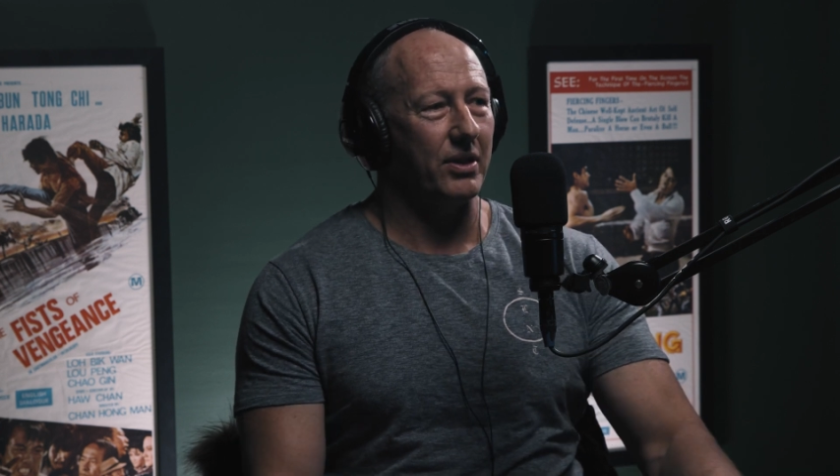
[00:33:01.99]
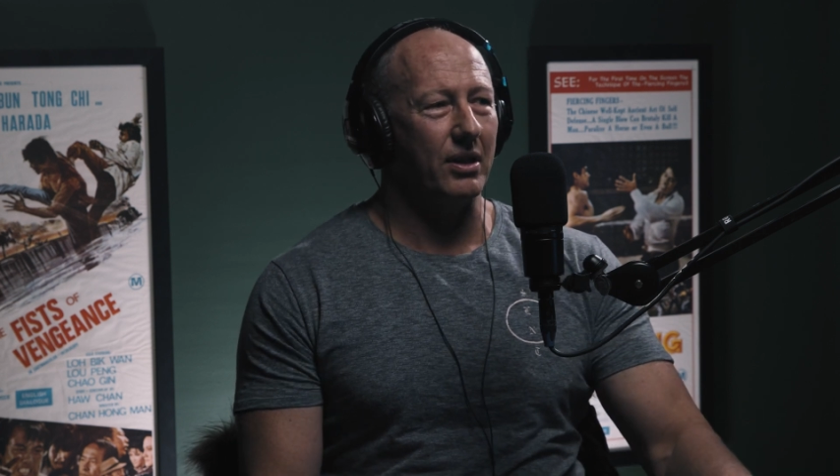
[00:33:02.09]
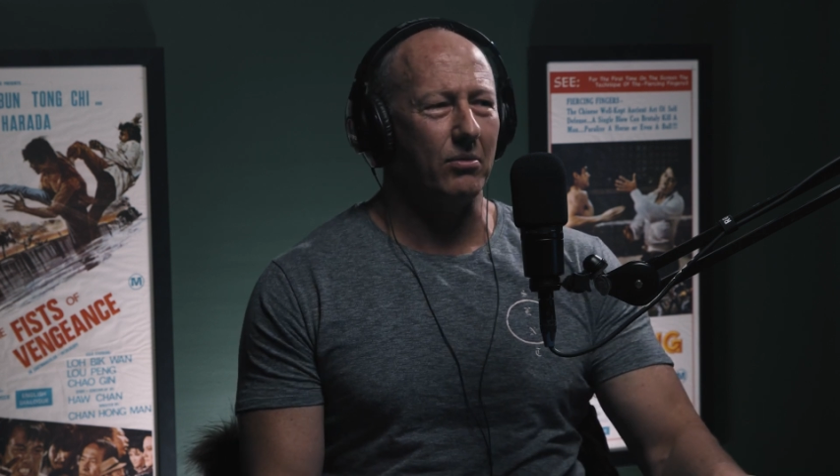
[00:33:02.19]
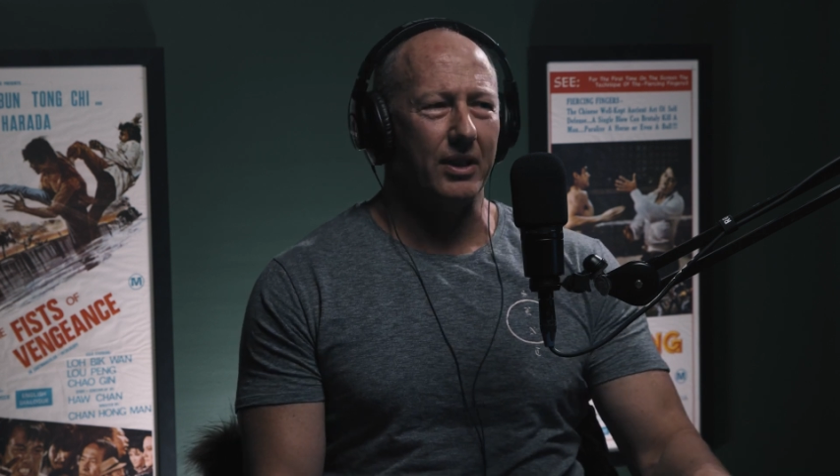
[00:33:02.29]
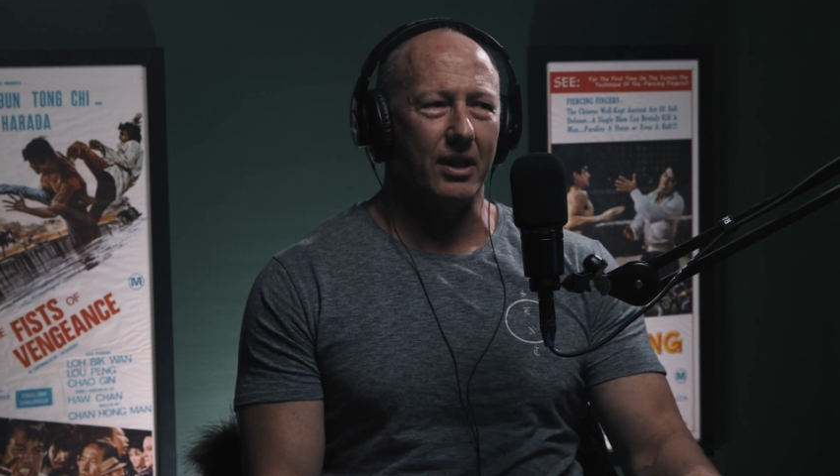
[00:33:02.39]

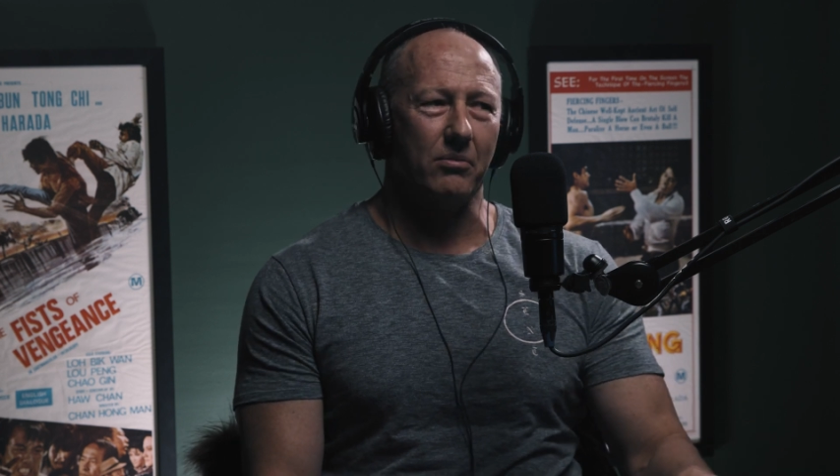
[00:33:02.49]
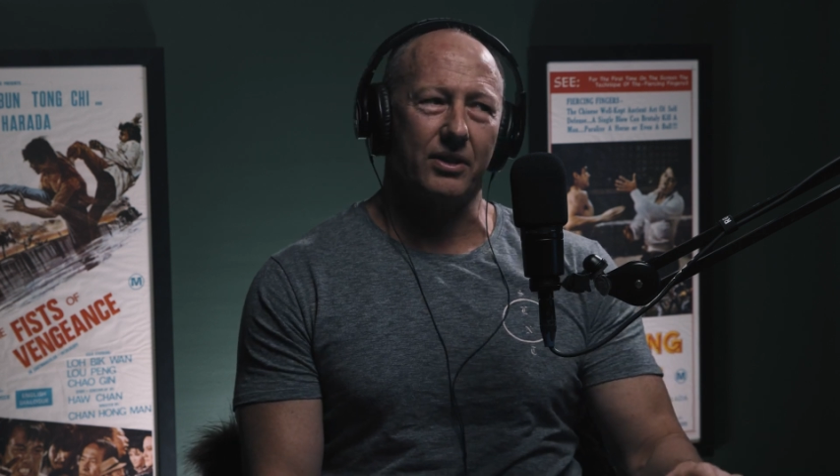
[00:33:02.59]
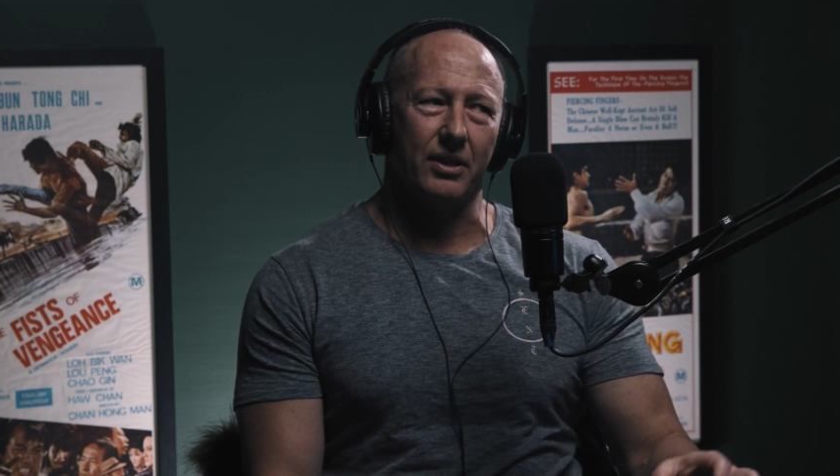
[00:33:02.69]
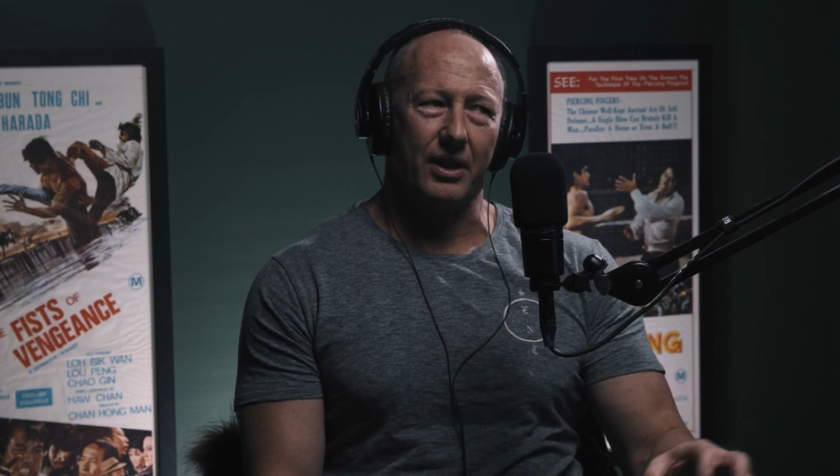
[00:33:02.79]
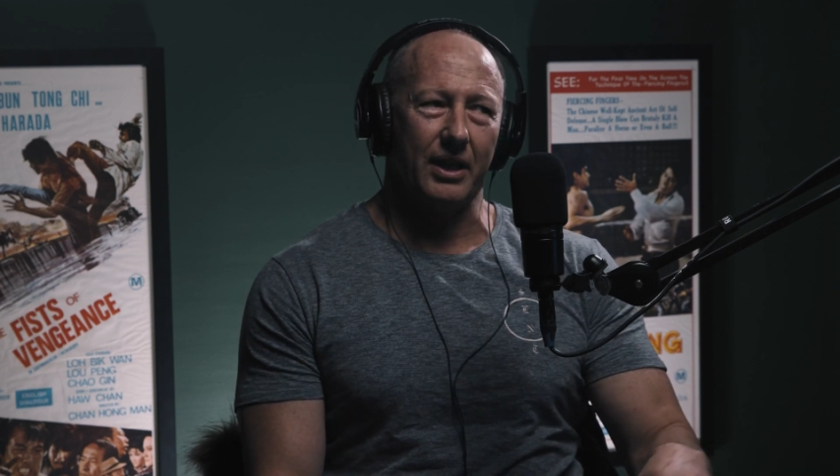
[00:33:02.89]
But then when it
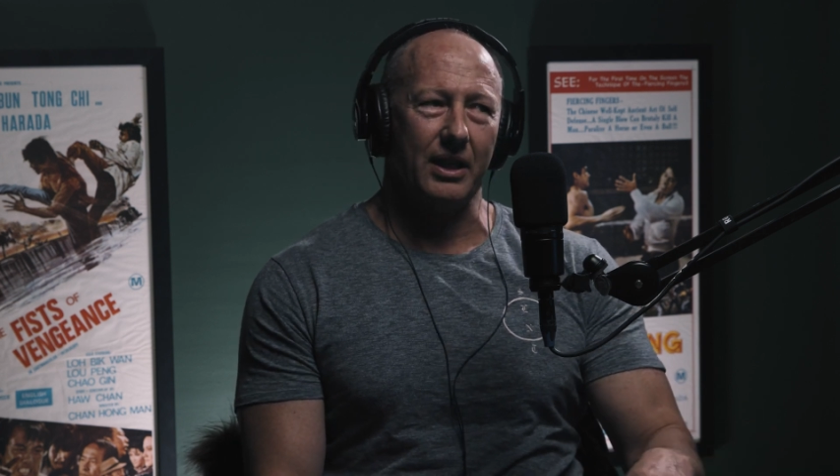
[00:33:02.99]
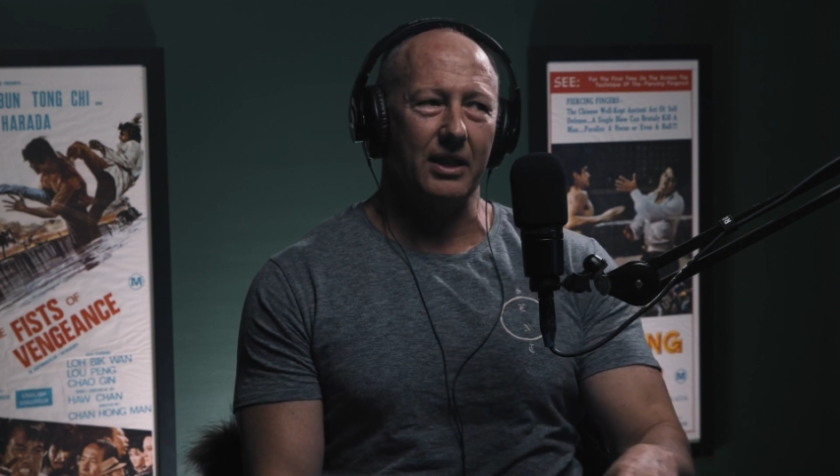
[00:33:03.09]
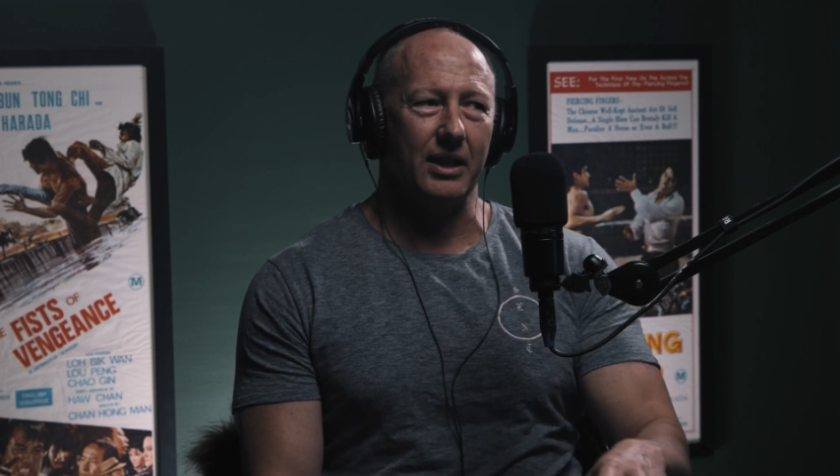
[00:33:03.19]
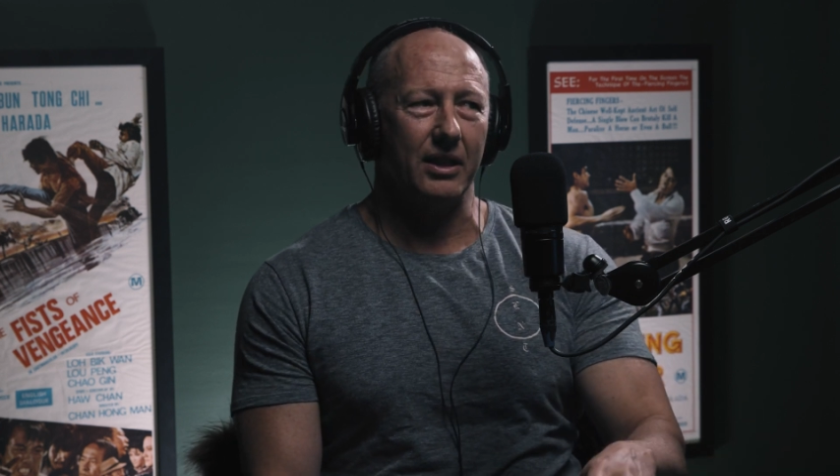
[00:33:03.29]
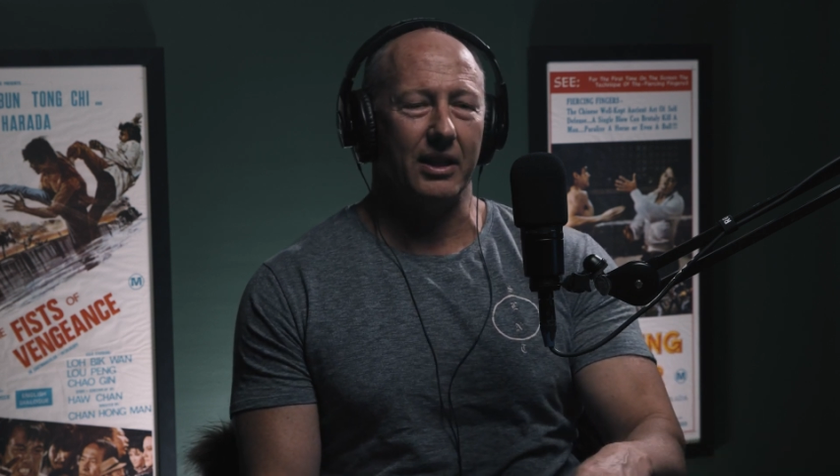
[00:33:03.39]
comes to
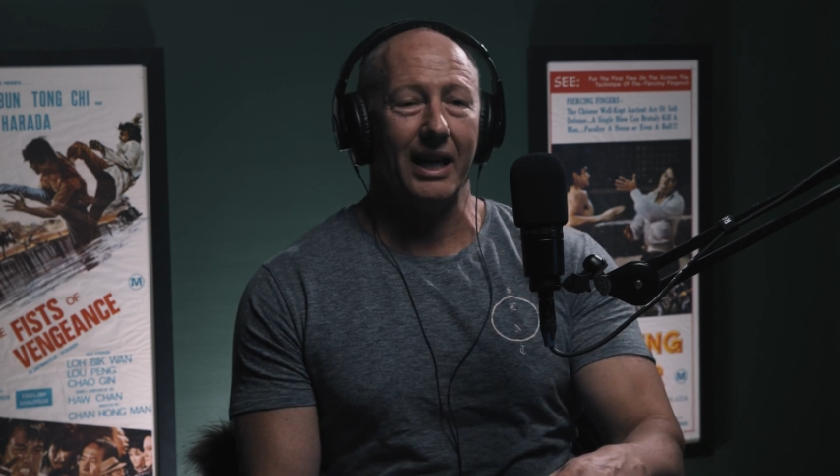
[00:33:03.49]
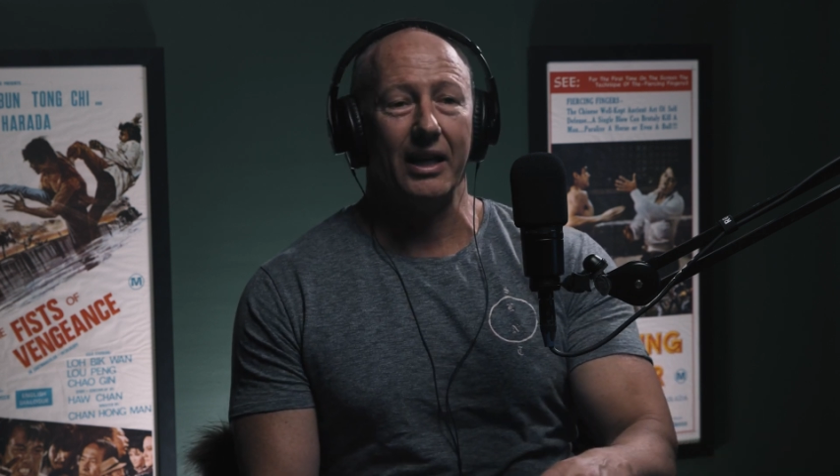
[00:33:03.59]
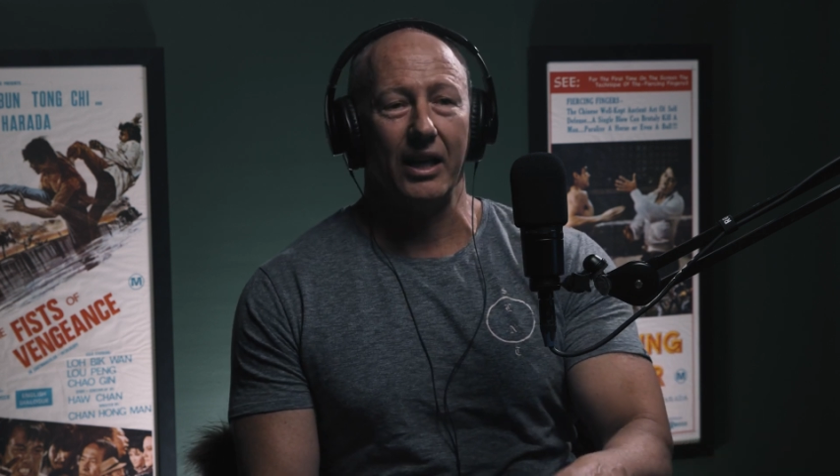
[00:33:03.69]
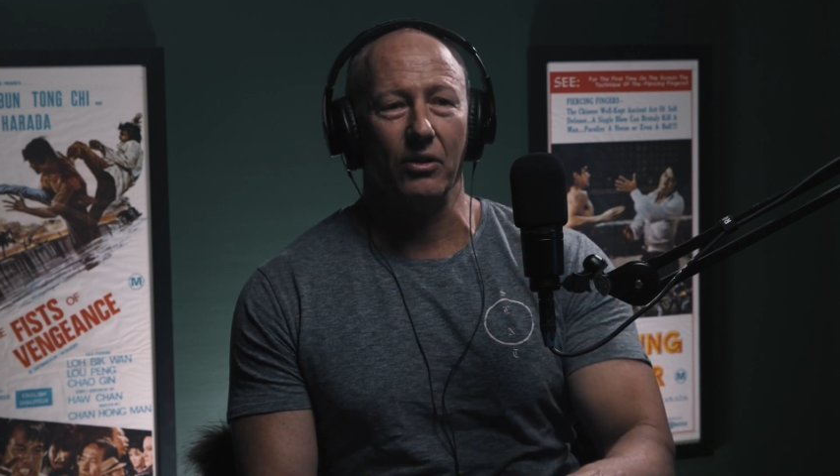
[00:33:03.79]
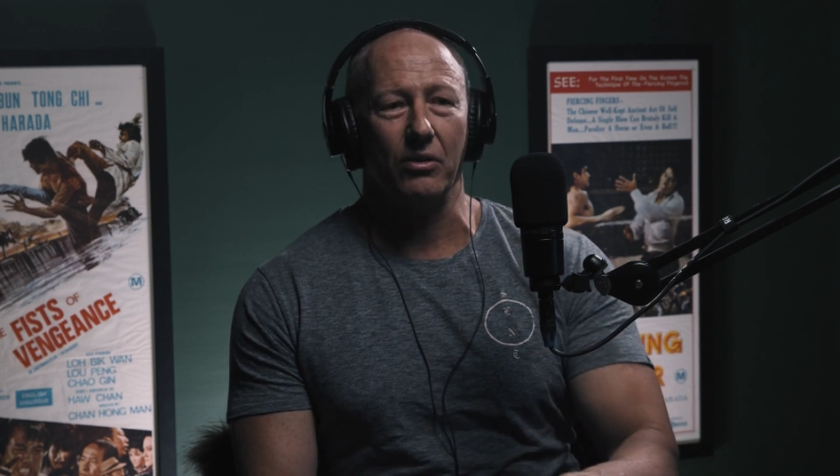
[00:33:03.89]
healing and